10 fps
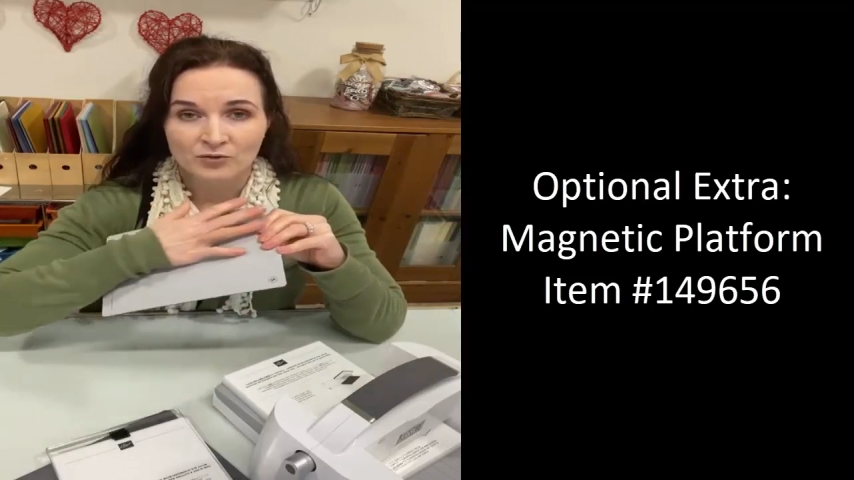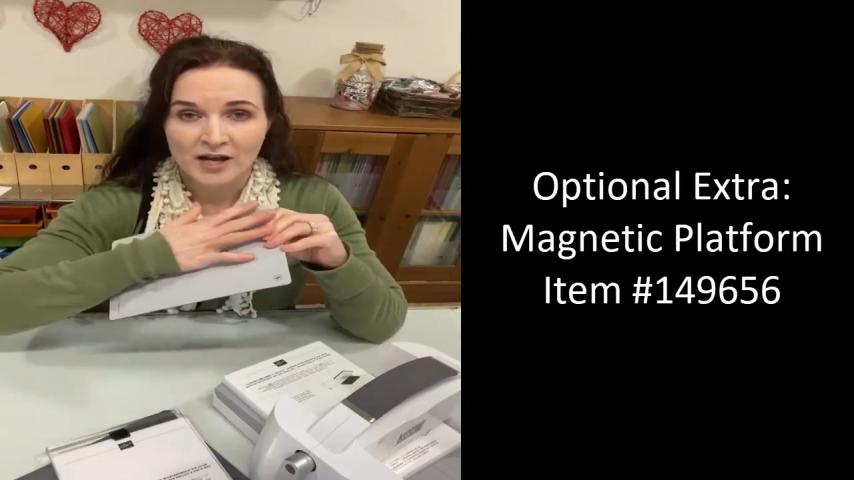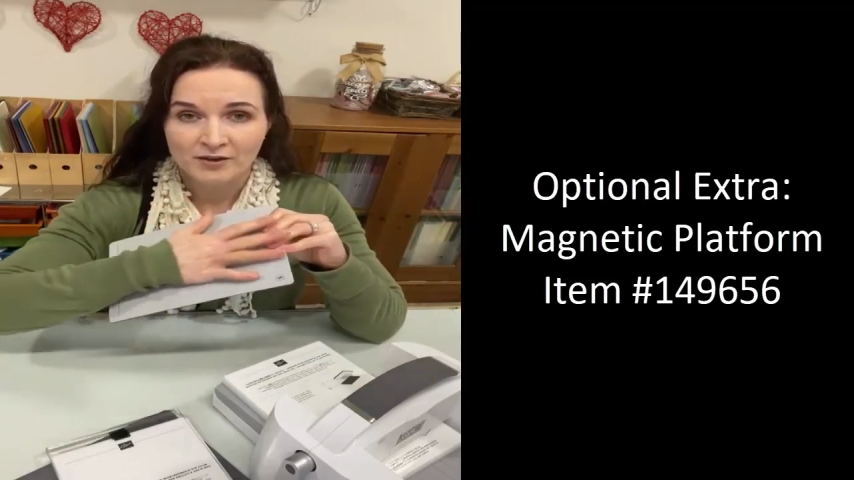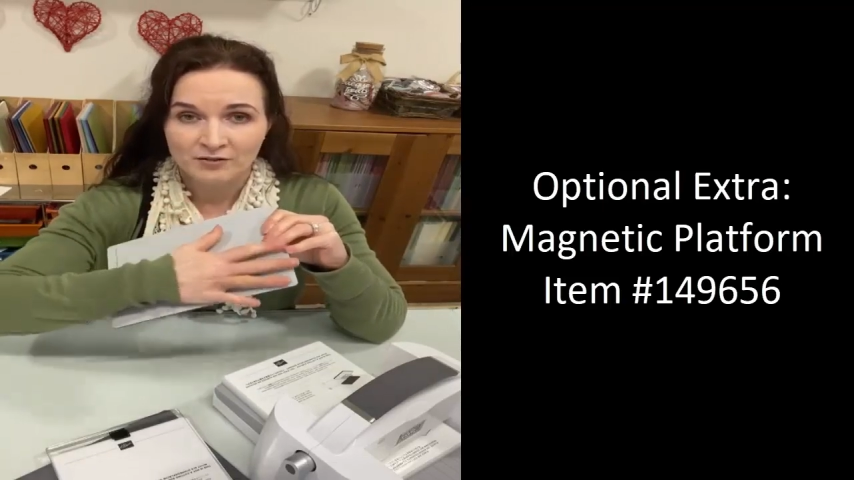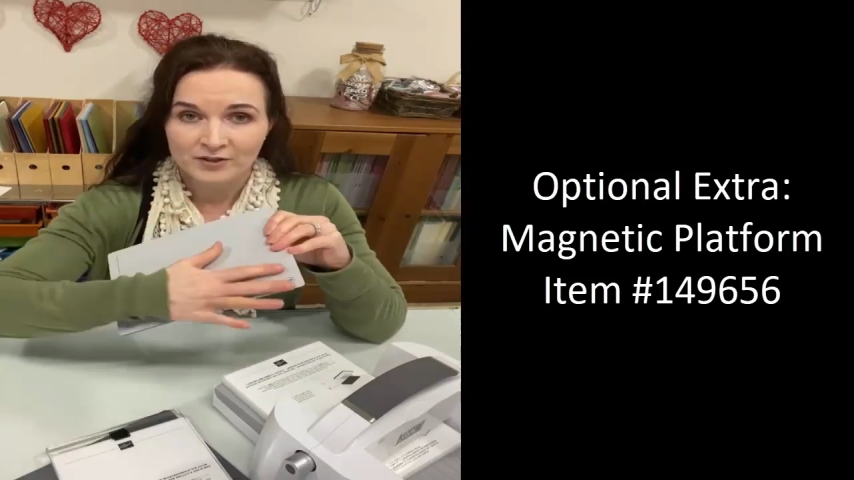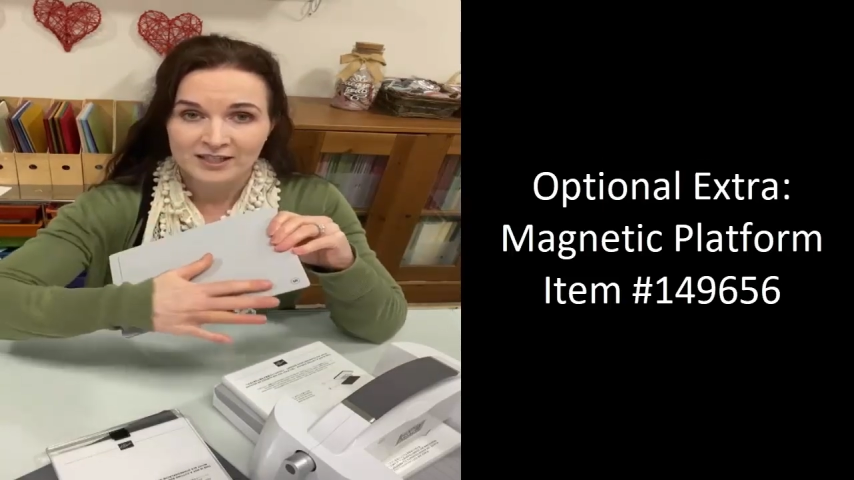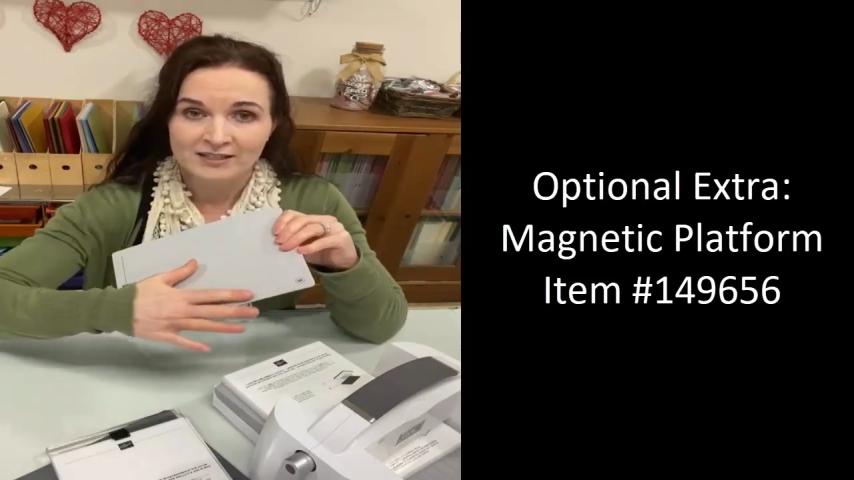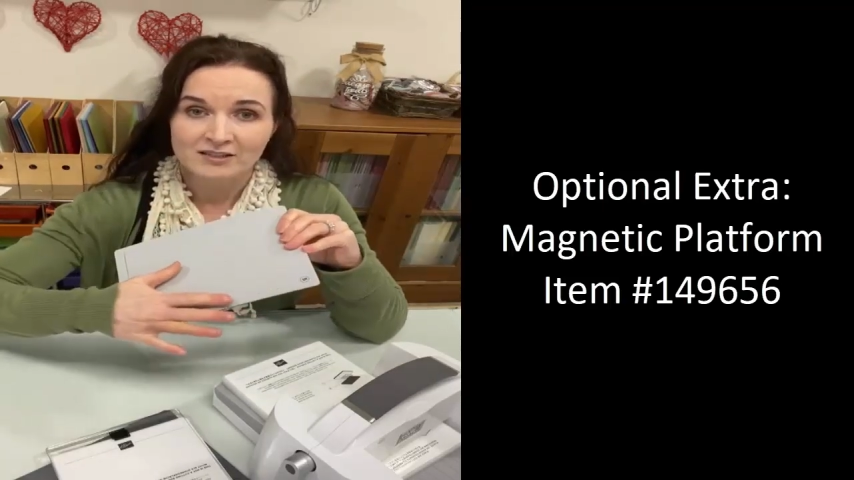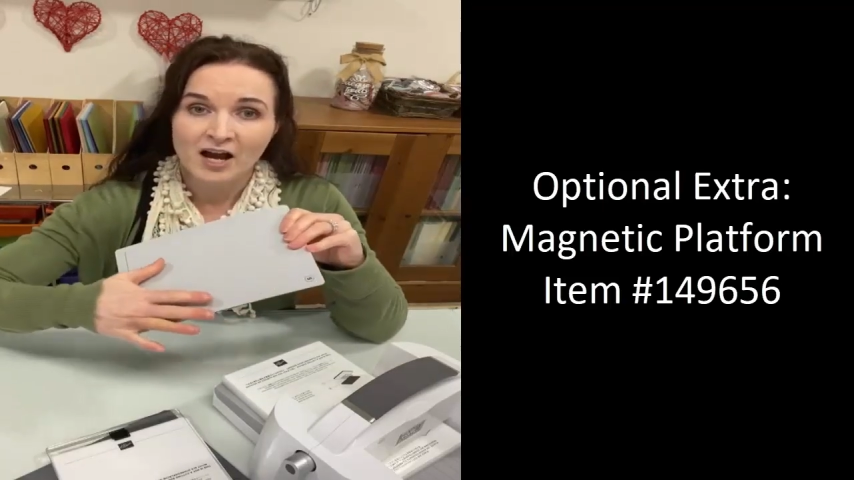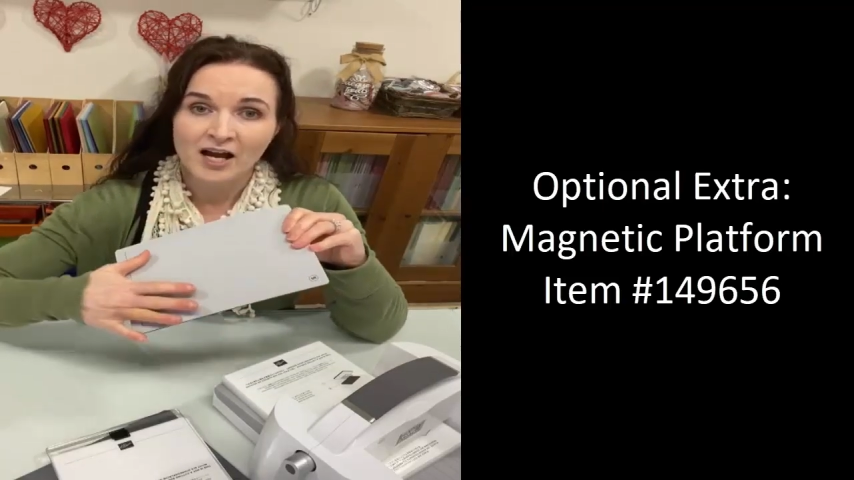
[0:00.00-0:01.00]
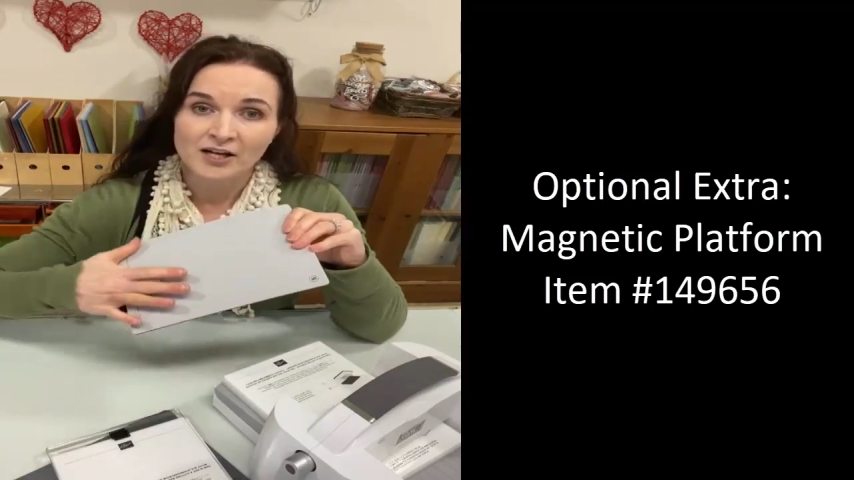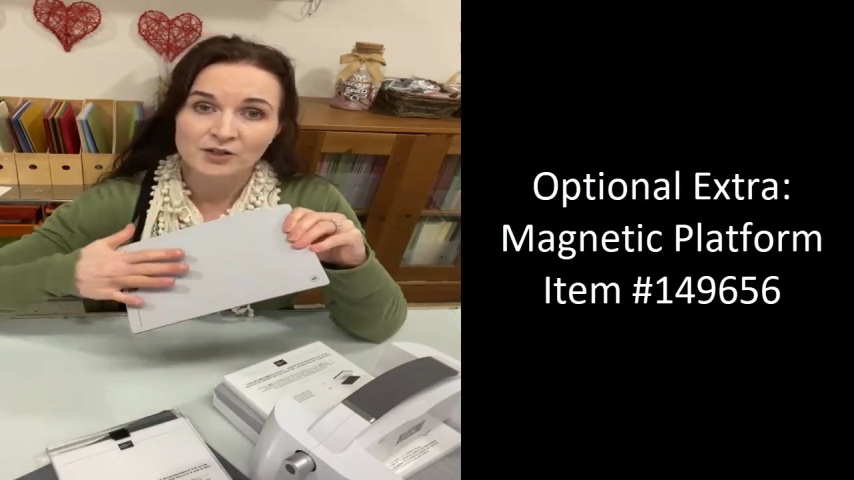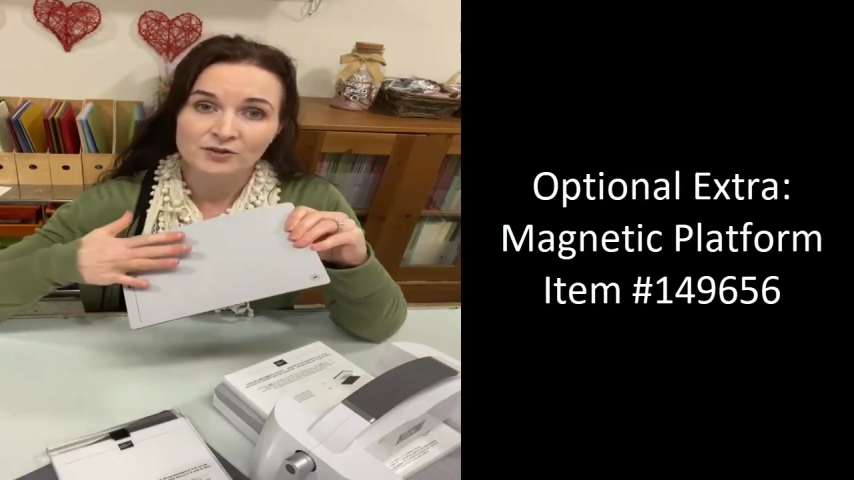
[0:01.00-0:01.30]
rather the entire